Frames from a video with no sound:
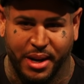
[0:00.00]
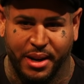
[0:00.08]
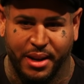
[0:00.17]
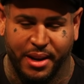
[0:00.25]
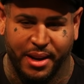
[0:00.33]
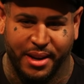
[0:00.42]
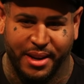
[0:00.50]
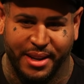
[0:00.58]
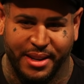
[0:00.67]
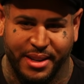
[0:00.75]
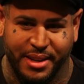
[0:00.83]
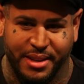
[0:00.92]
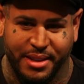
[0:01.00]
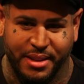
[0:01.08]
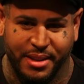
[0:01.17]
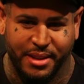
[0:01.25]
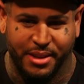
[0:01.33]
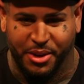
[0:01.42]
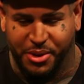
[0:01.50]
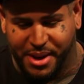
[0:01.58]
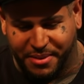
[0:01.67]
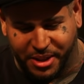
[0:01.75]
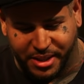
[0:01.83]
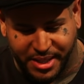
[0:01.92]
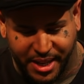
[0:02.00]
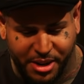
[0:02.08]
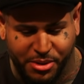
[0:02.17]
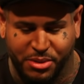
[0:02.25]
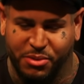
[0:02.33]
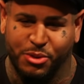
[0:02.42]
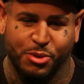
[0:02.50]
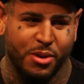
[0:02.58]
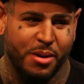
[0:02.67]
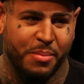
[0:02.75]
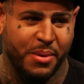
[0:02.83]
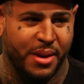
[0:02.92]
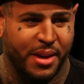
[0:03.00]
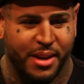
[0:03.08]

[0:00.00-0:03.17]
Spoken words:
You know, you have Latinos for Trump,